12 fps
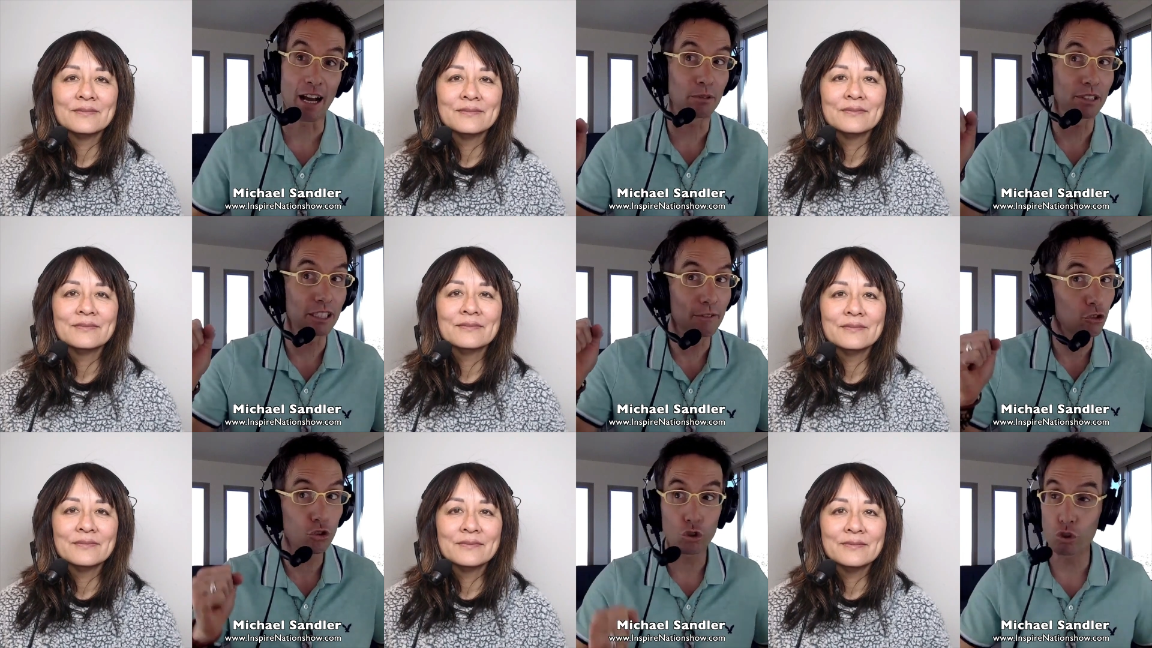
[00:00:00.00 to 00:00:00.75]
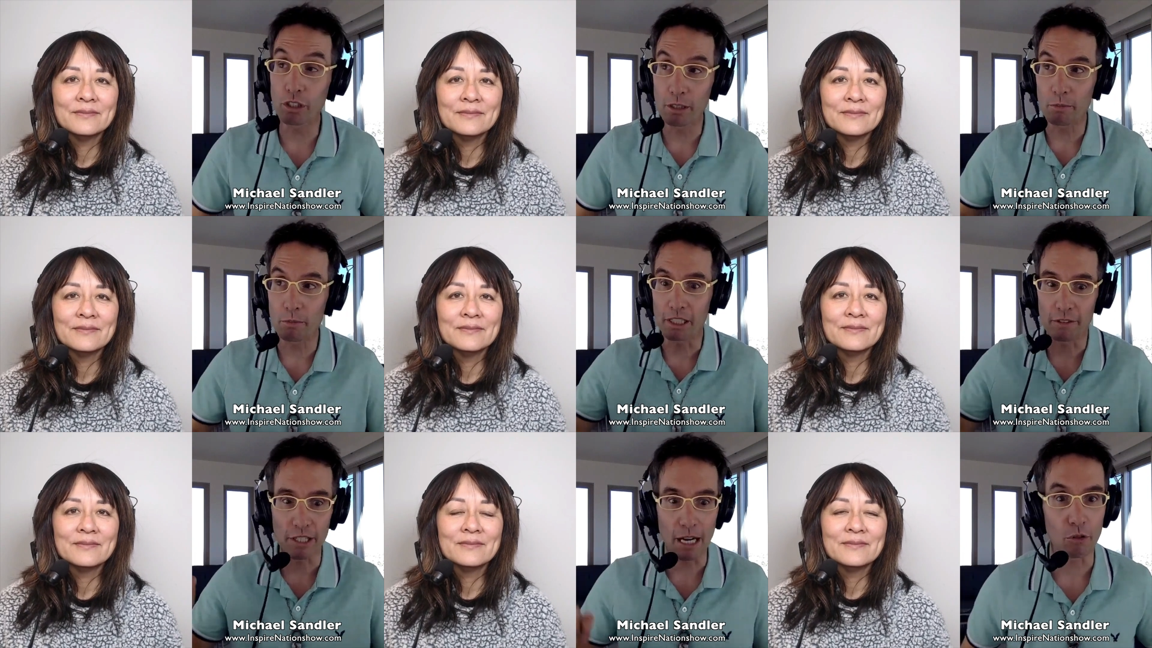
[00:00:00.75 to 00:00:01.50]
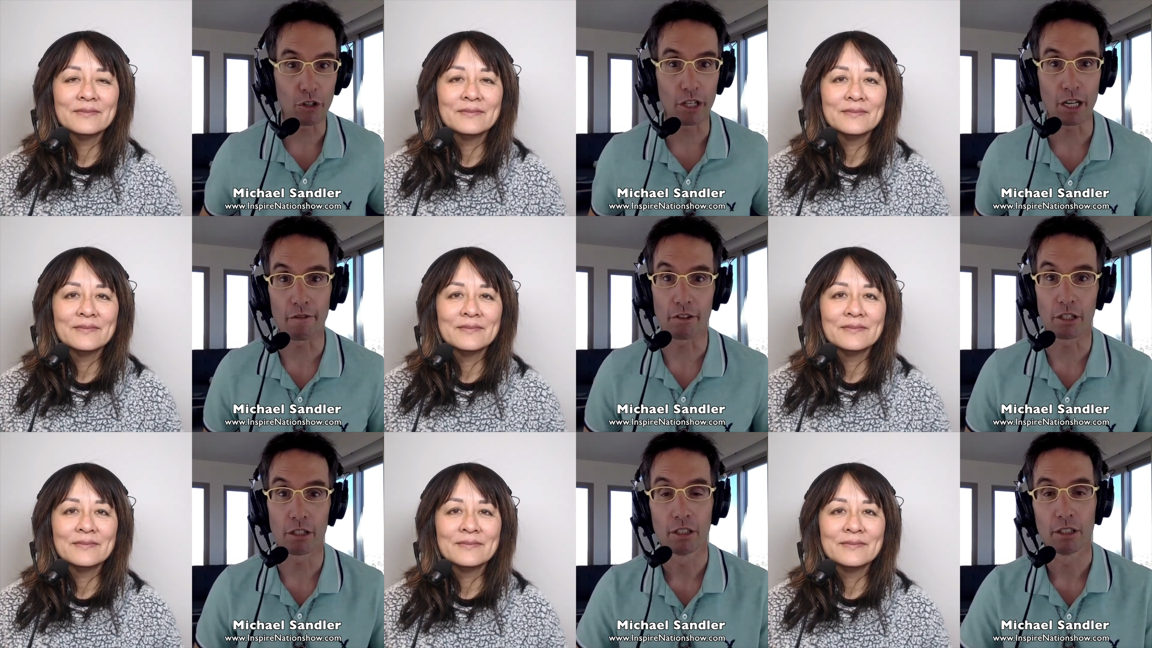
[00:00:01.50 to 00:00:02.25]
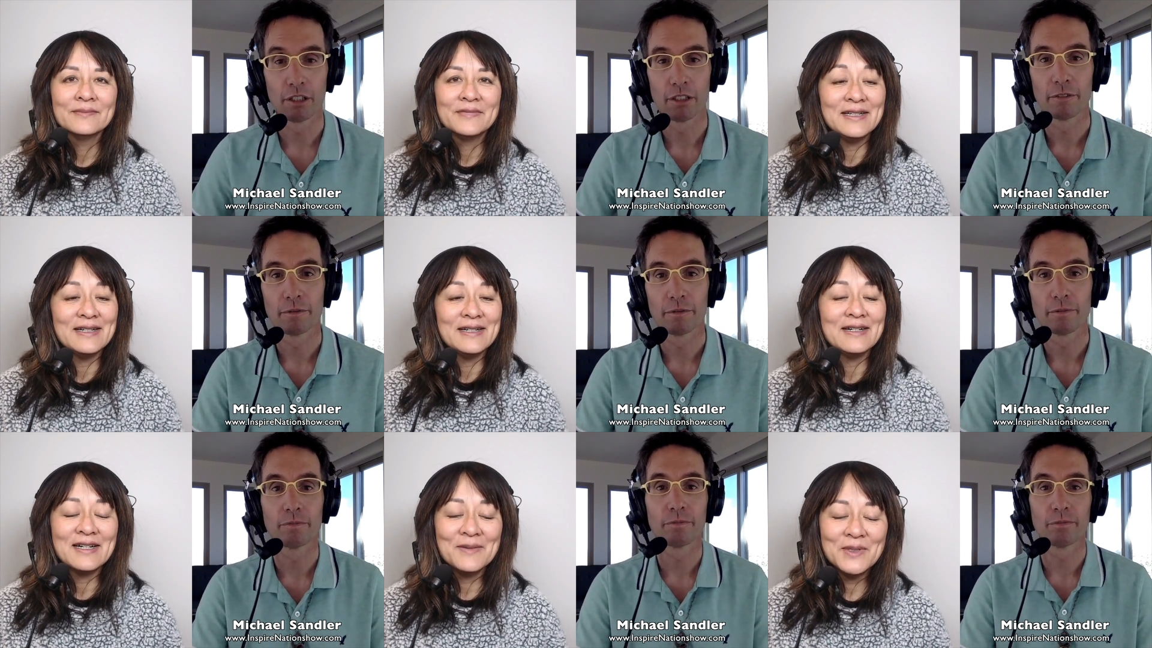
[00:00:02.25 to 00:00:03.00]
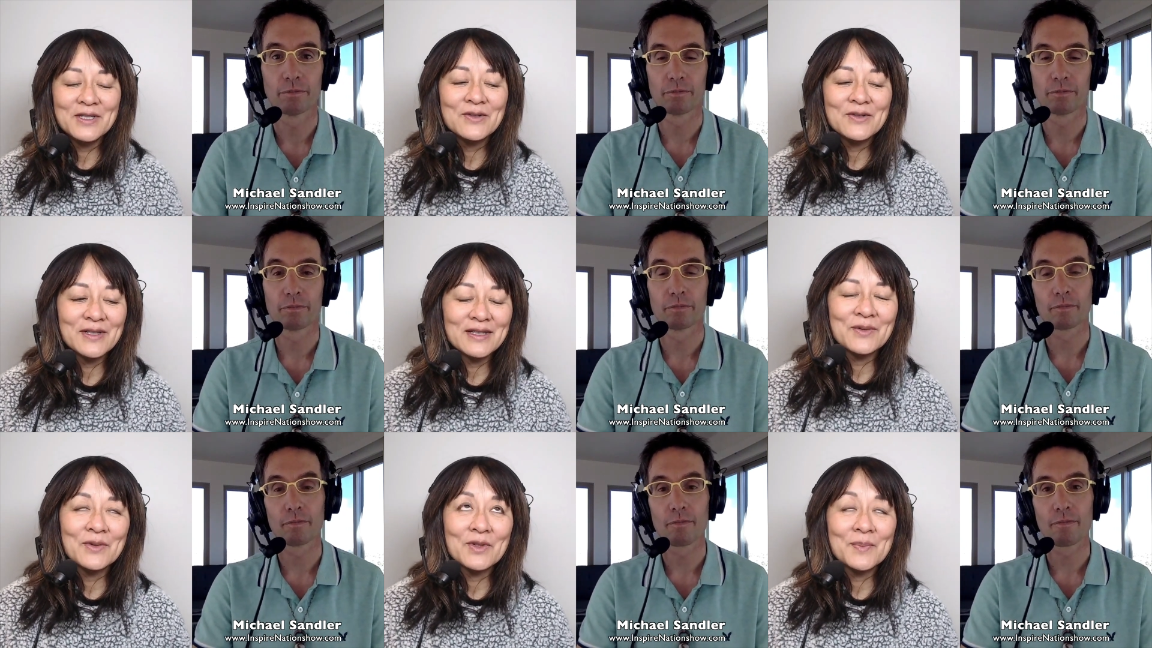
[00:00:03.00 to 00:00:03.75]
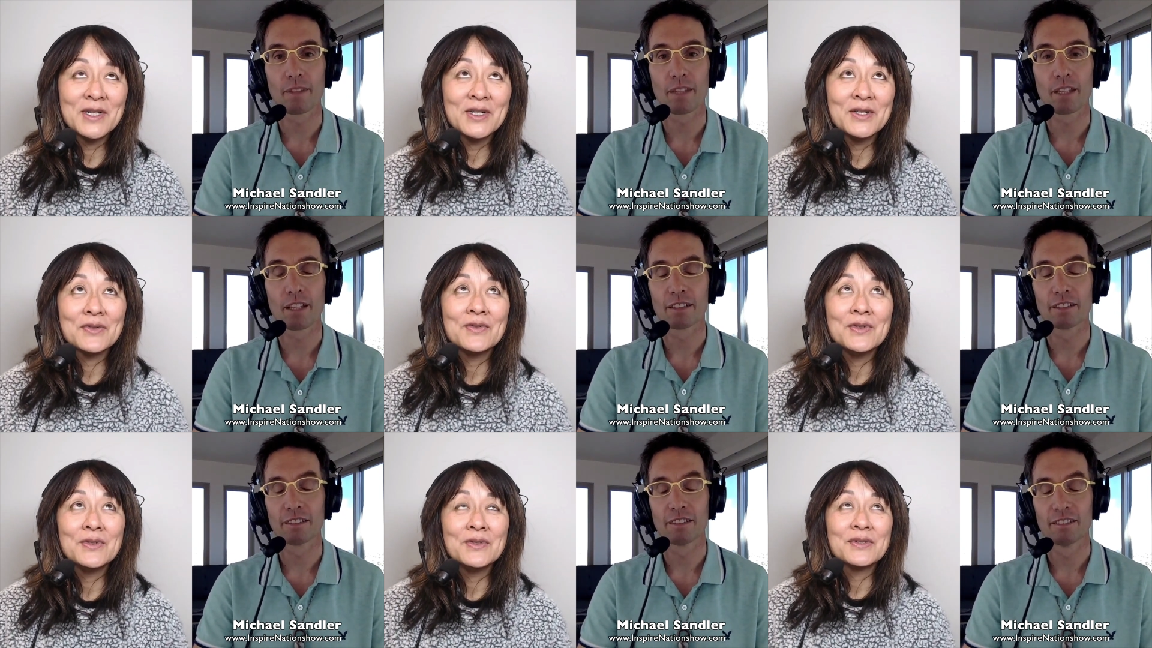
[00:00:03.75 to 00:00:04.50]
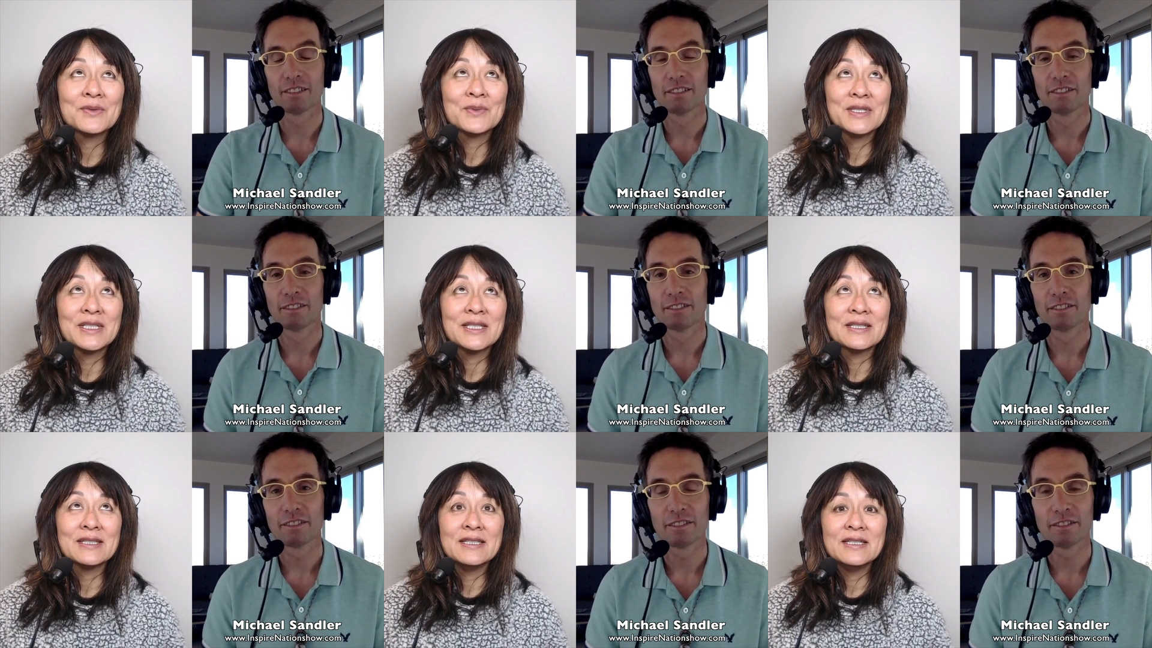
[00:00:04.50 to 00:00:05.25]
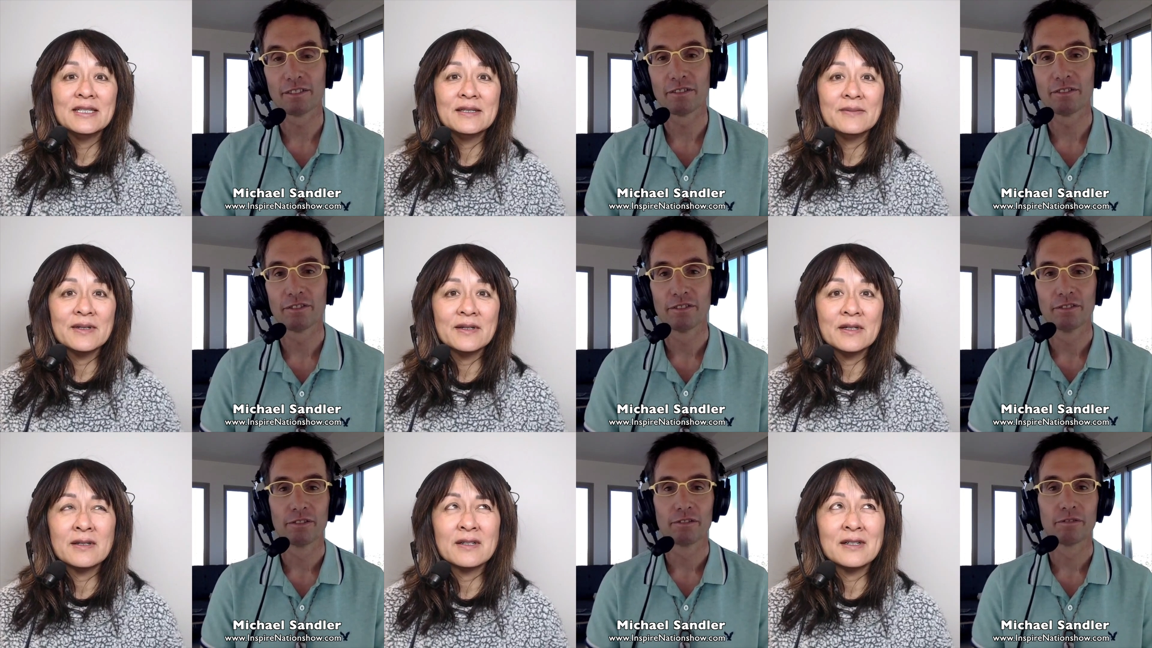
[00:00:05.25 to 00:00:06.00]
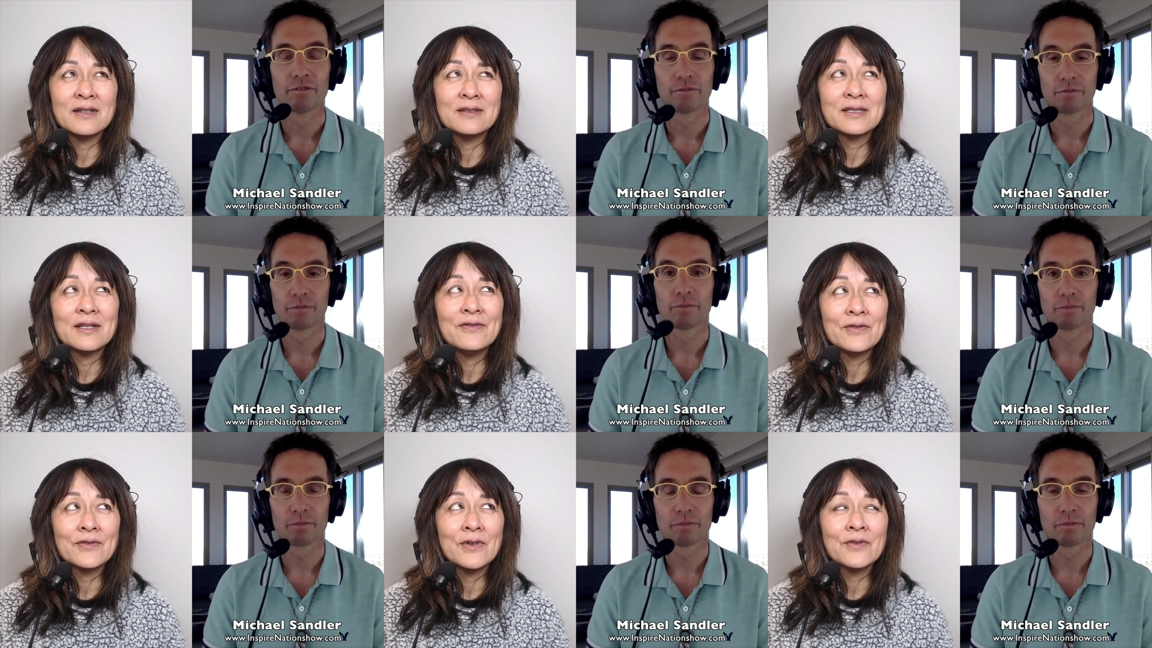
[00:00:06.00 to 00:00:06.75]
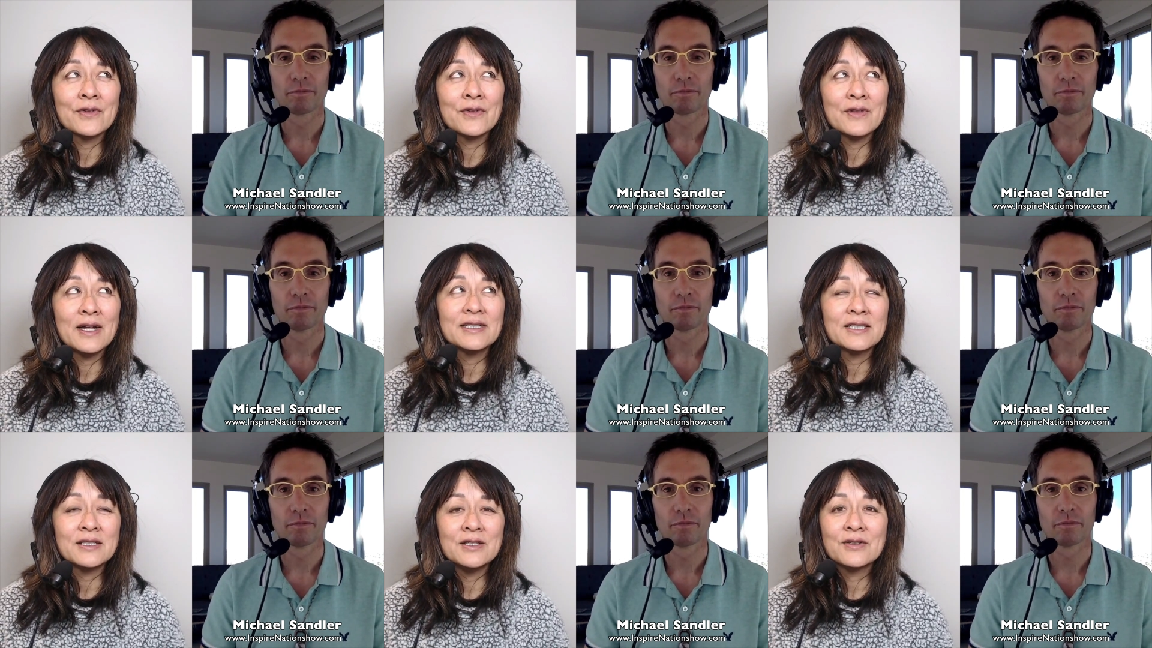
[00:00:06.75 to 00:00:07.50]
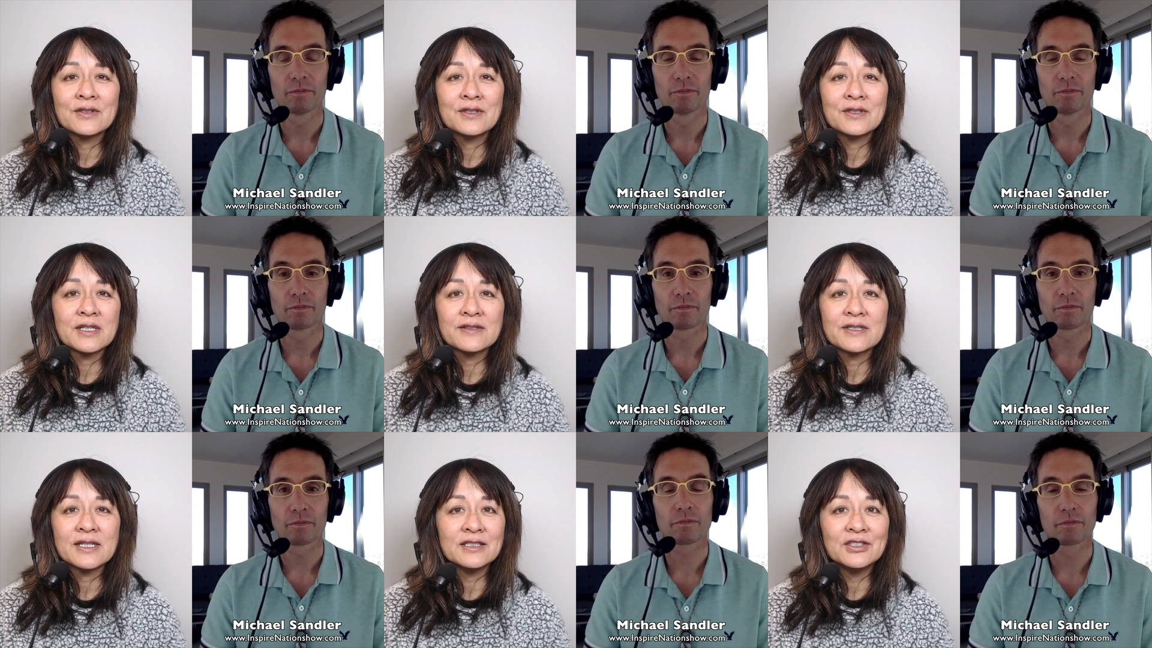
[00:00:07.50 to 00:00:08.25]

Speaker 1: I believe, truly believe now more than ever.
Speaker 2: Yeah, I've been doing that with my interviews recently, I'd say for over the last year because I was like I